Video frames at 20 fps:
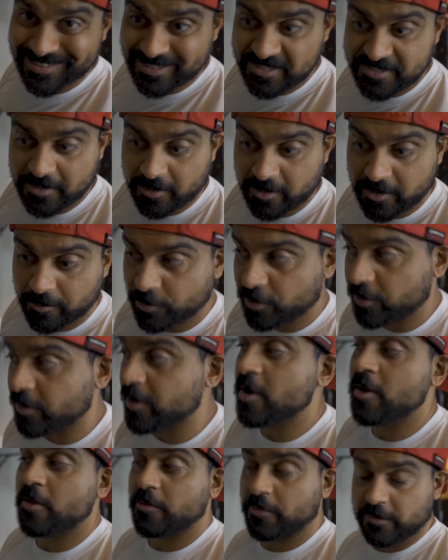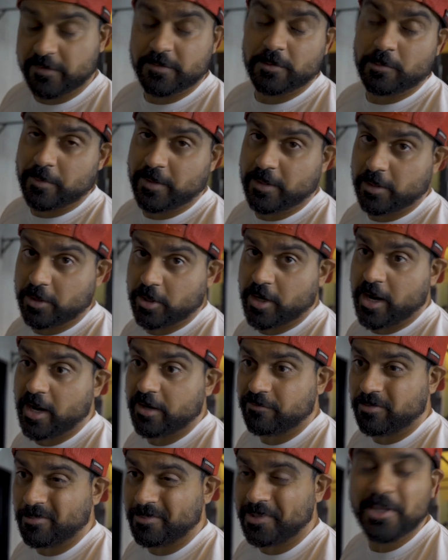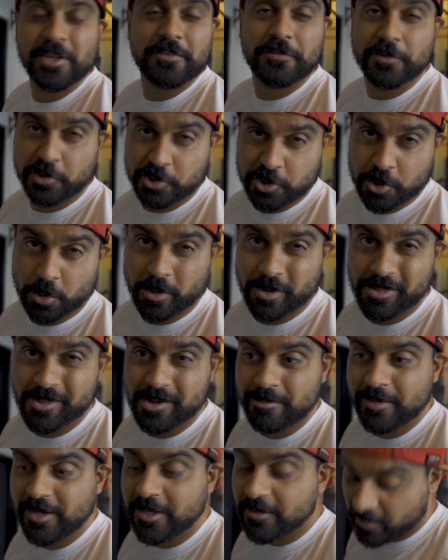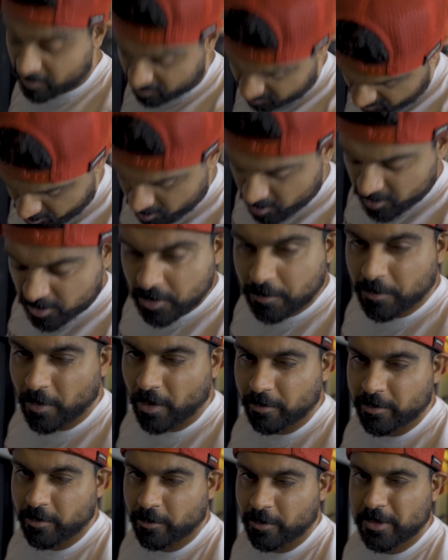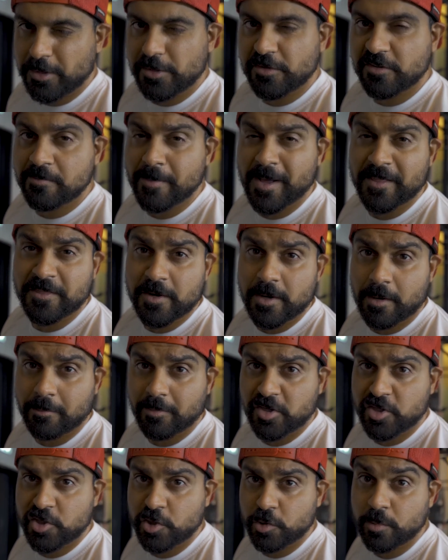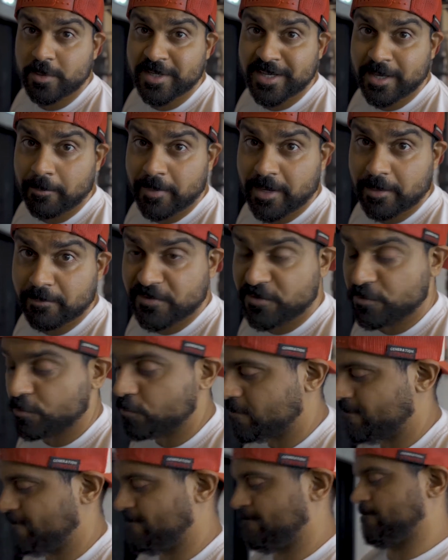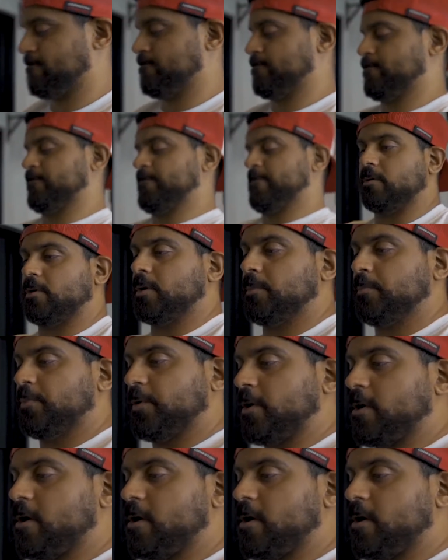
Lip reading: disclaimer, this would be a good height for me. If you're shorter than me, then you probably wanna use method number 2 coming up soon. Put it